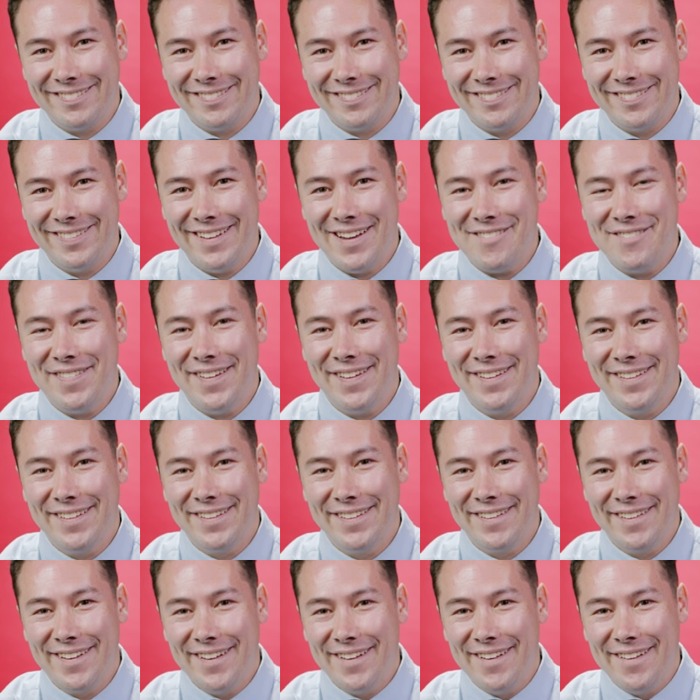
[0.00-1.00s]
Love it.
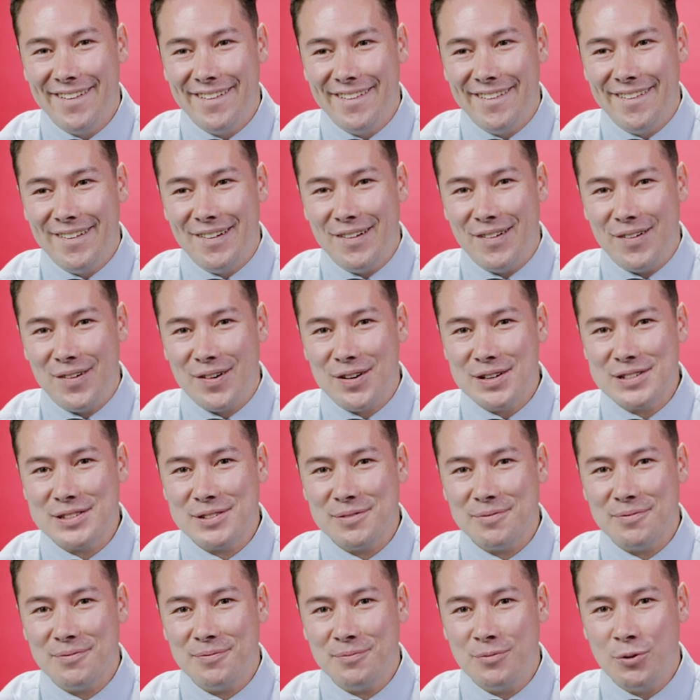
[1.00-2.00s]

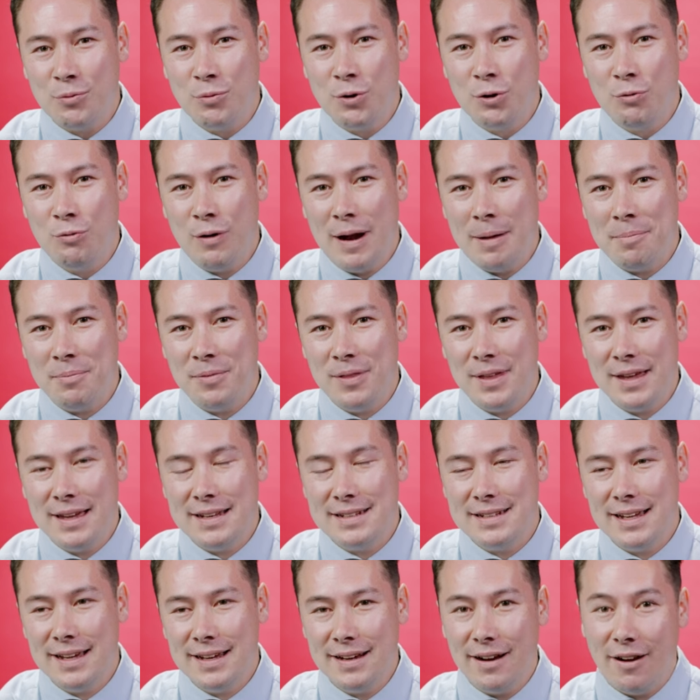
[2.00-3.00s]
Awesome. Well, we'll wrap there,
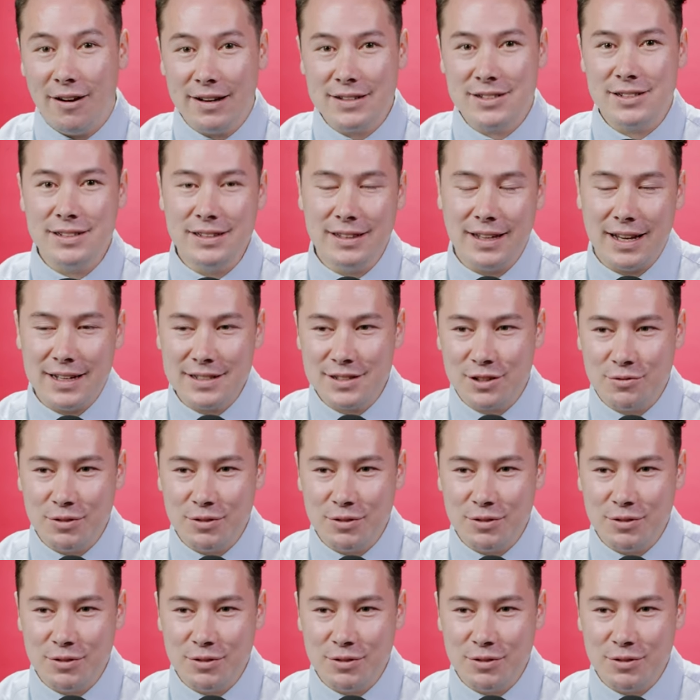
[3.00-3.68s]
Dan. Actually, last